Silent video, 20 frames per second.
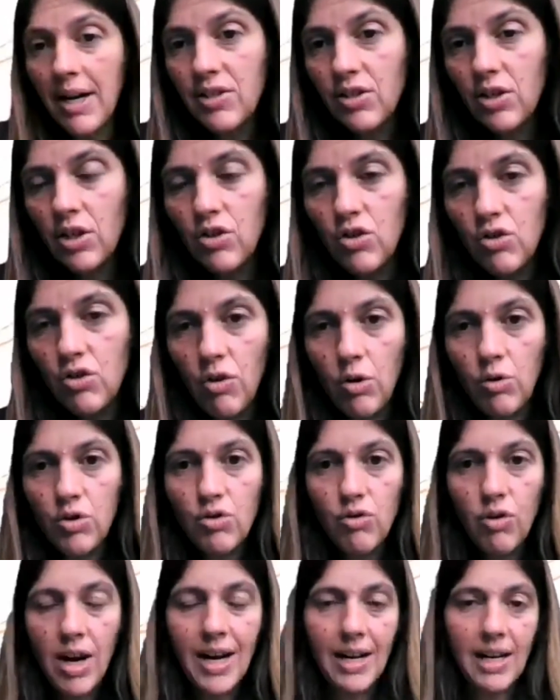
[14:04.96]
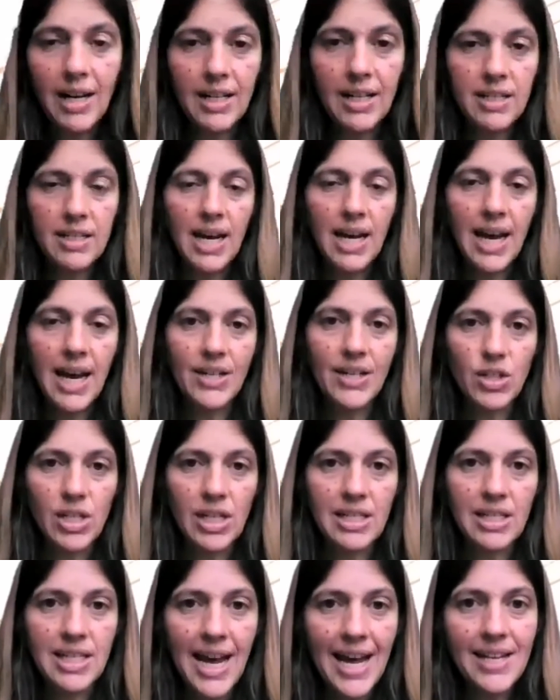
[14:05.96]
controlled trial and
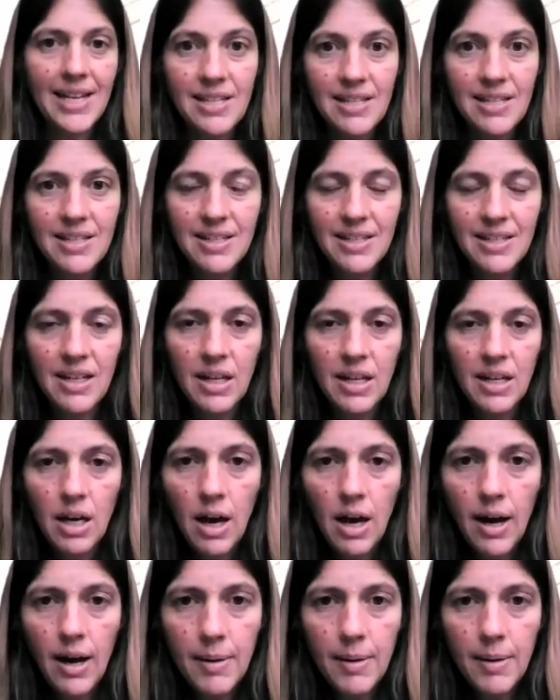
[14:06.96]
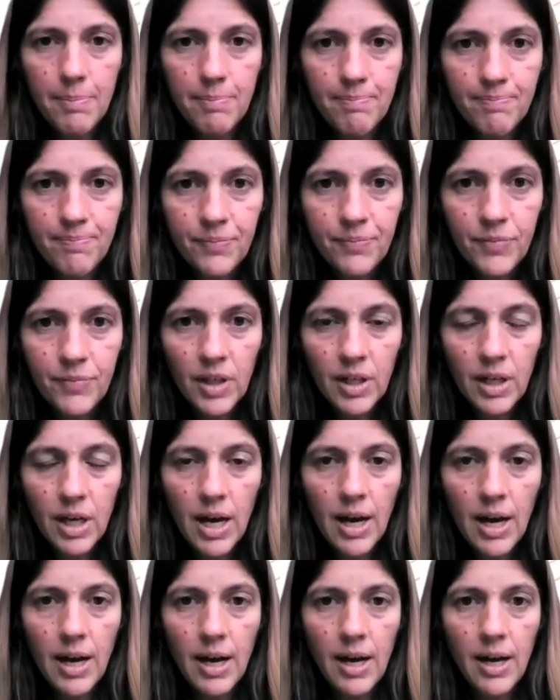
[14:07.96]
actually test
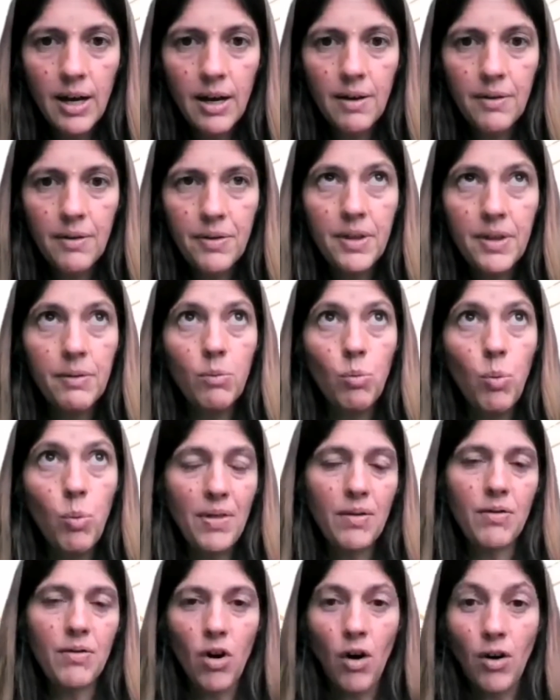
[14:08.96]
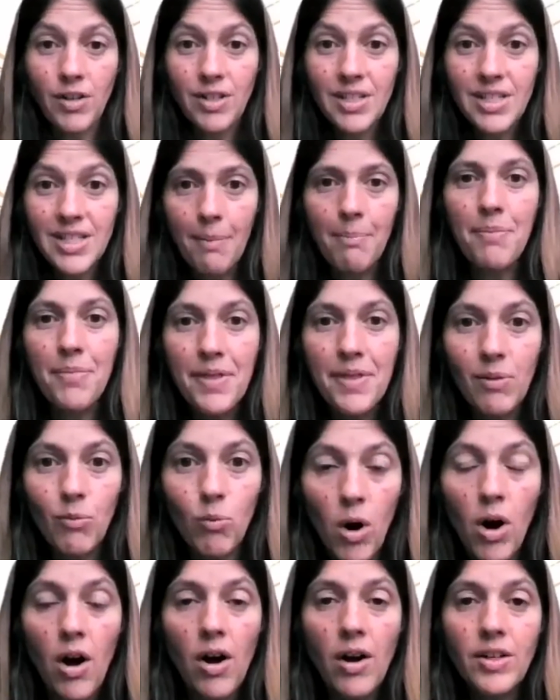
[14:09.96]
whether or not something
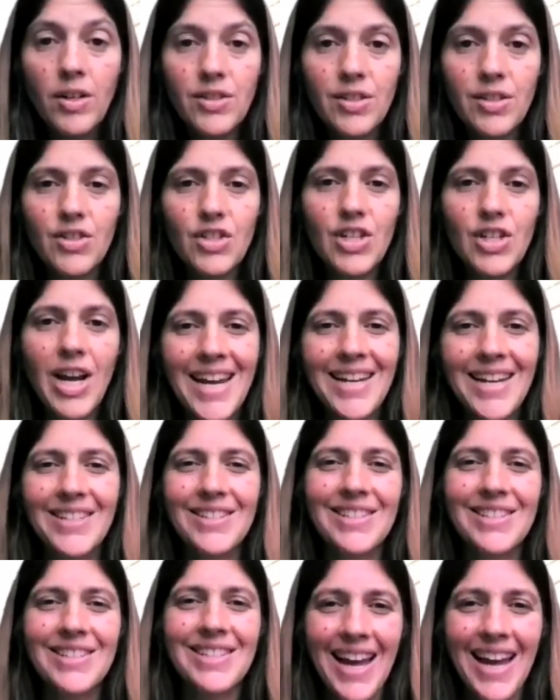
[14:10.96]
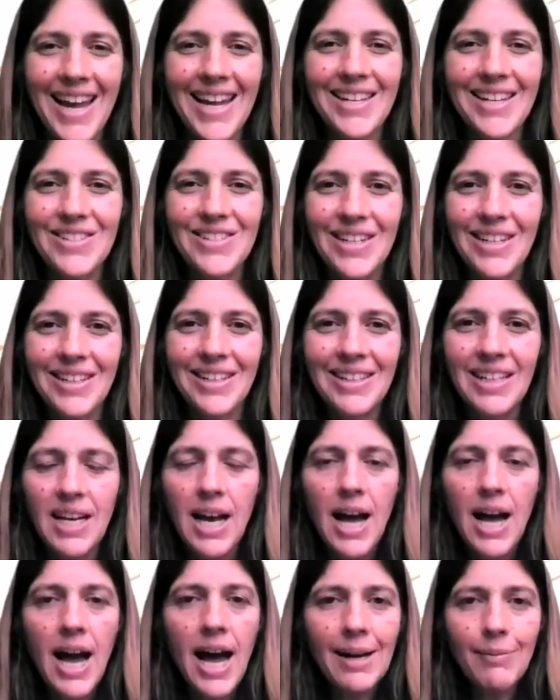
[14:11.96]
works to change aging.
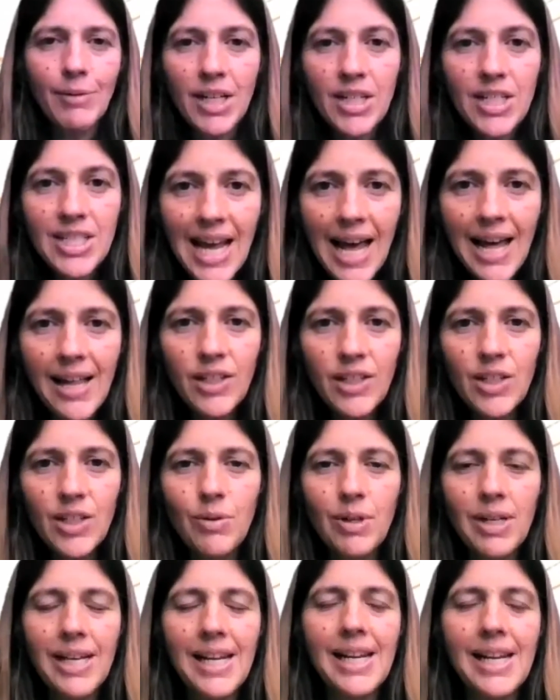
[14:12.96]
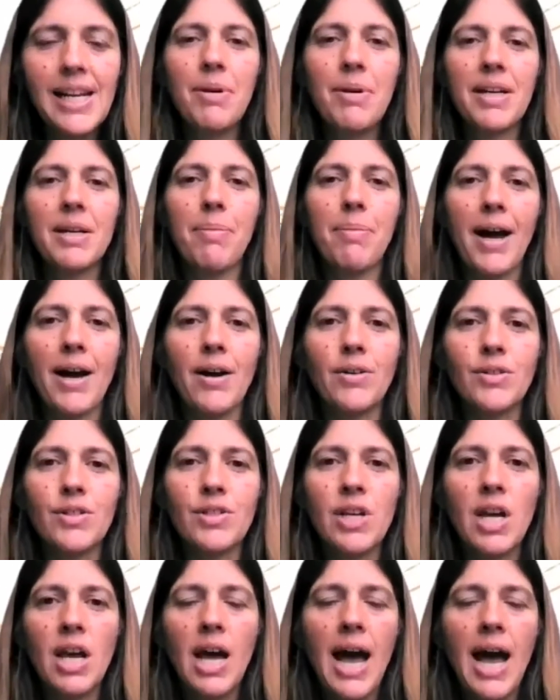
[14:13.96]
And I'm going to tell you a little bit about
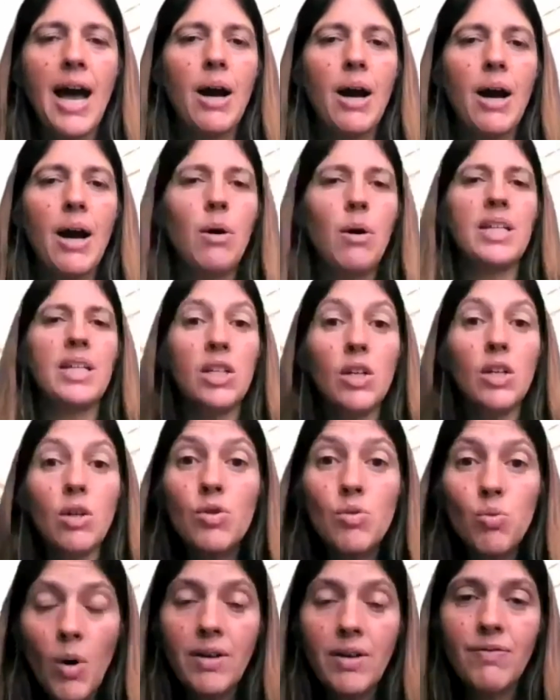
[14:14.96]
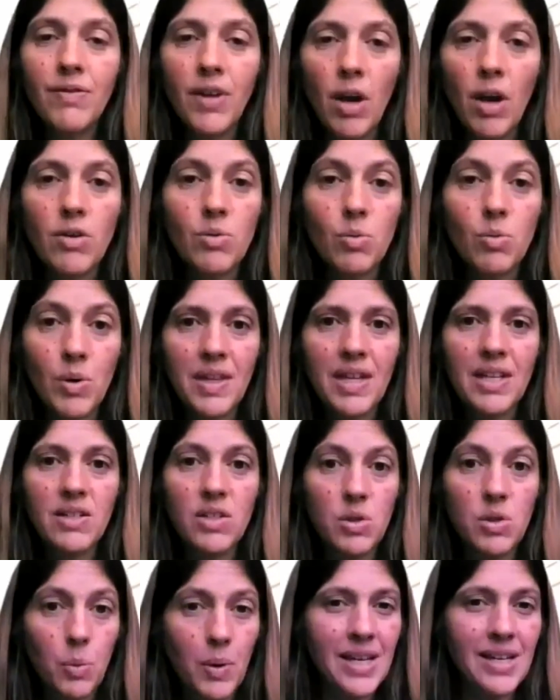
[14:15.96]
how we used one of those within
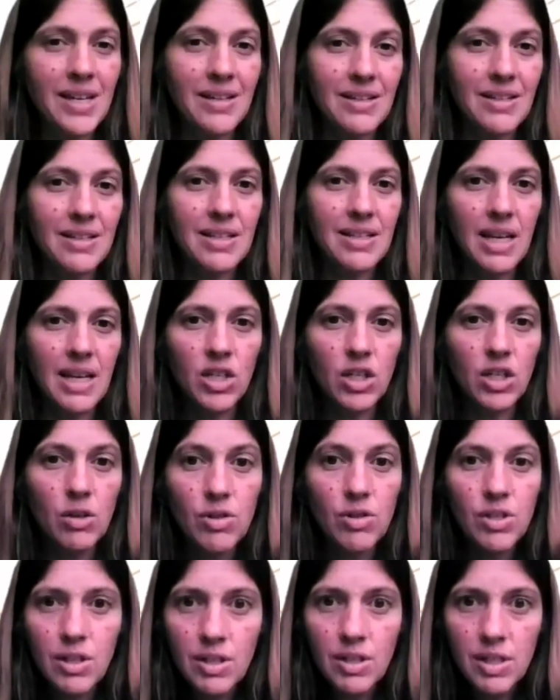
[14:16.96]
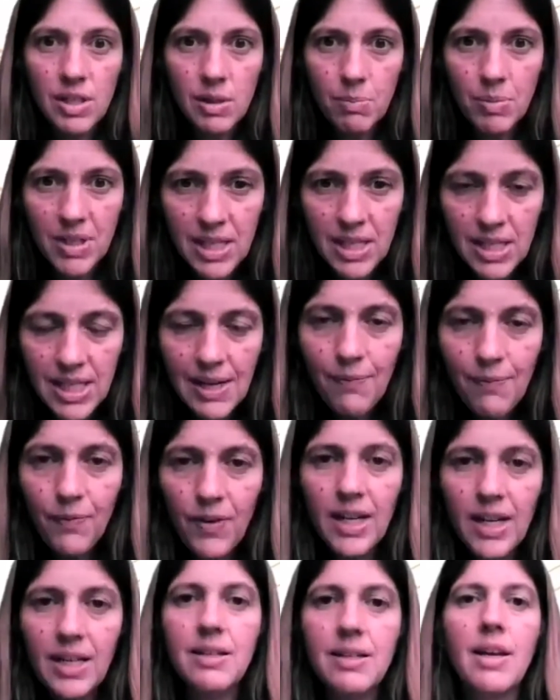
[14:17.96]
twins and used the
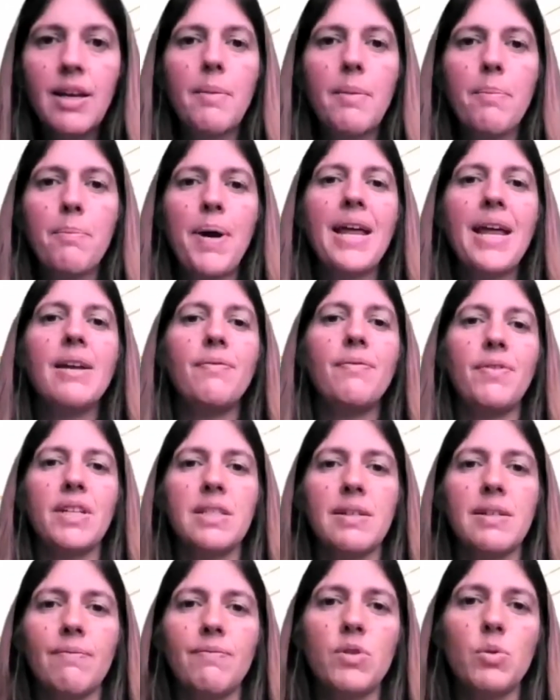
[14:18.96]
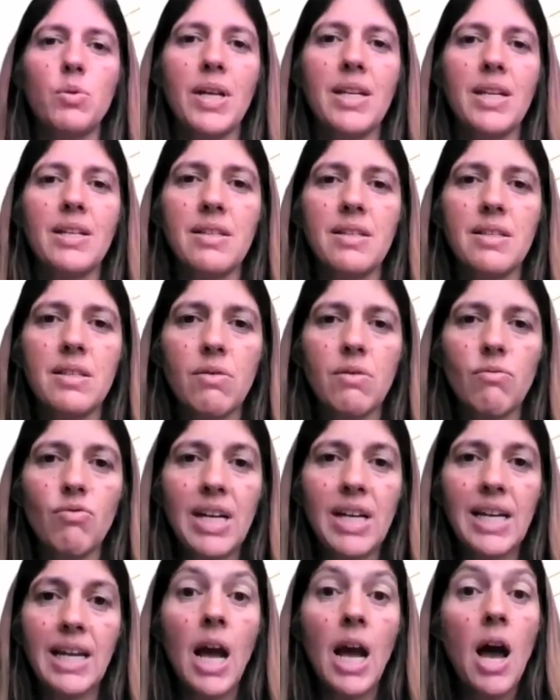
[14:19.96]
specific benefit of twins to
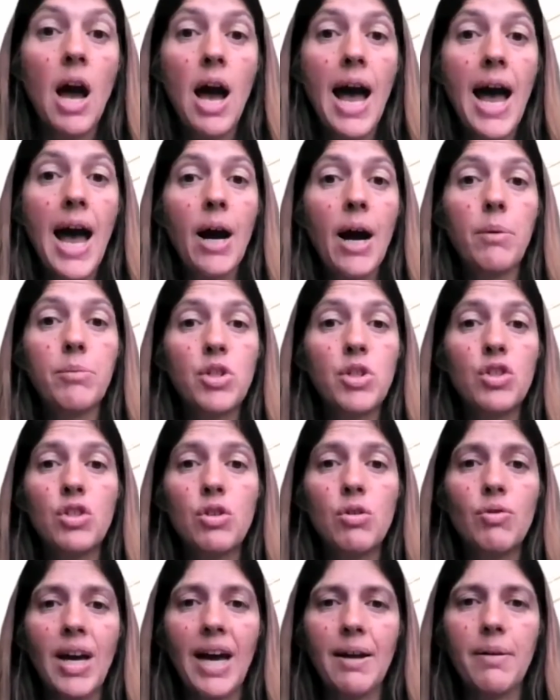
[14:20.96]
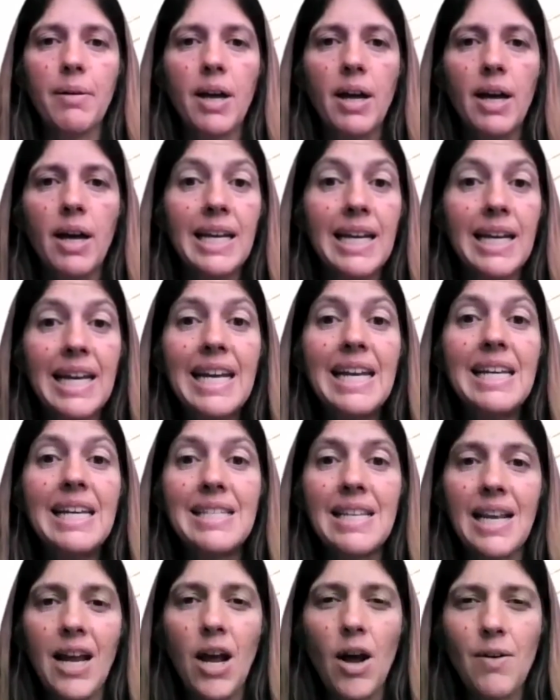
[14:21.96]
really help to do that
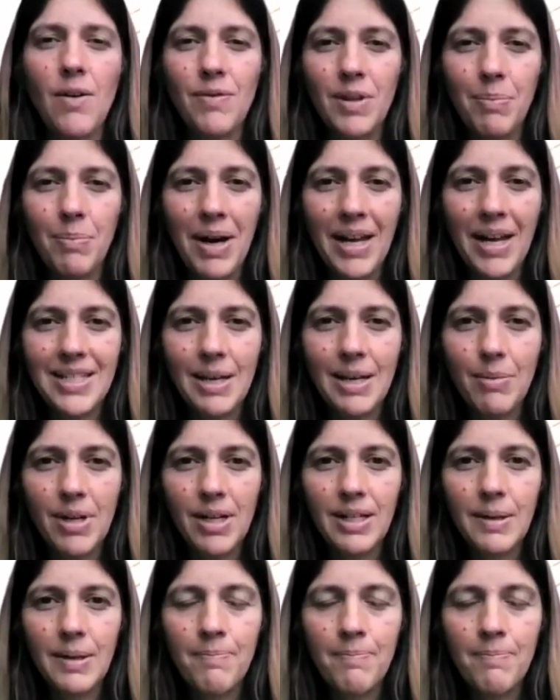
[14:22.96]
easily over the pandemic.